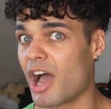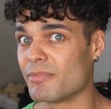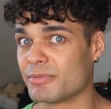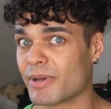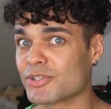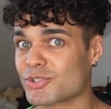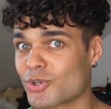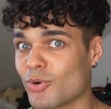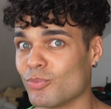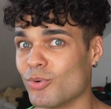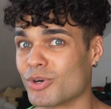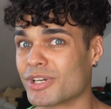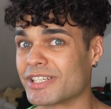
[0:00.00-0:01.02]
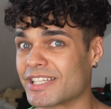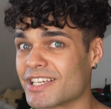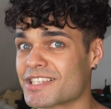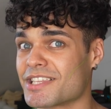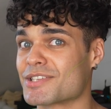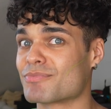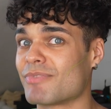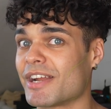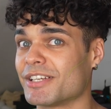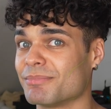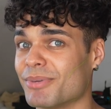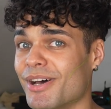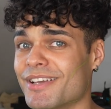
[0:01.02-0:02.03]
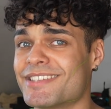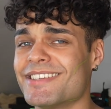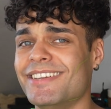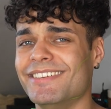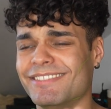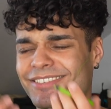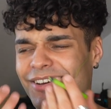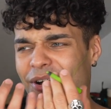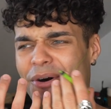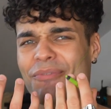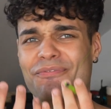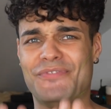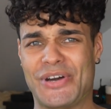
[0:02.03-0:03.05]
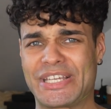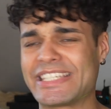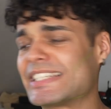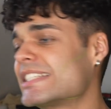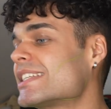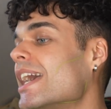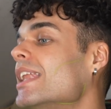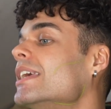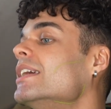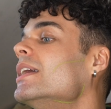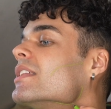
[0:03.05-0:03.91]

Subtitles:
I'm about to go walk and kiss this random person on fucking telly.